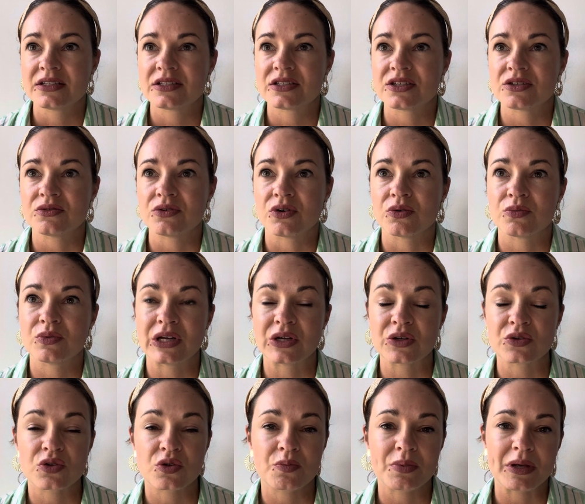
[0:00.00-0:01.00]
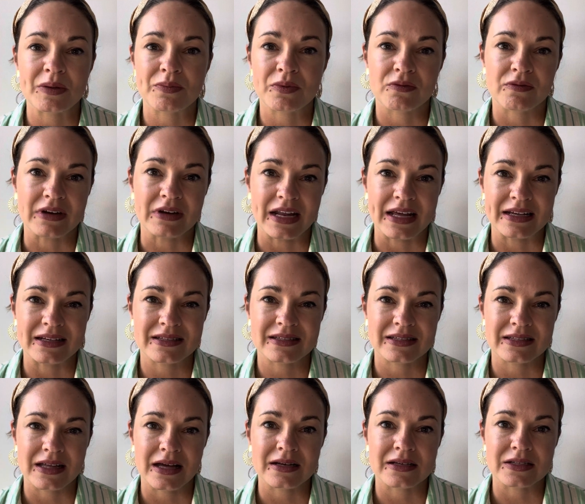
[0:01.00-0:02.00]
will other people relate
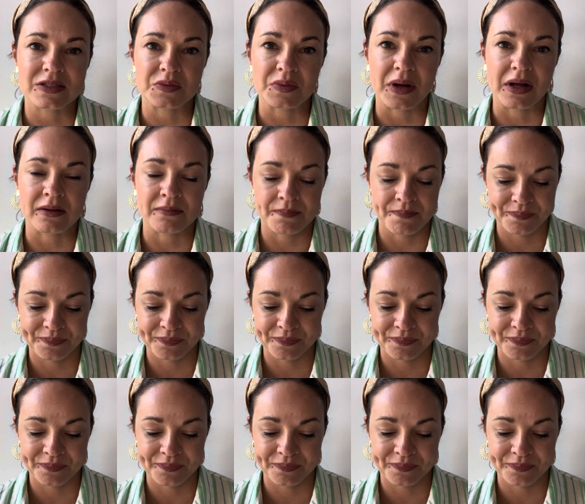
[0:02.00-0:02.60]
to that as well?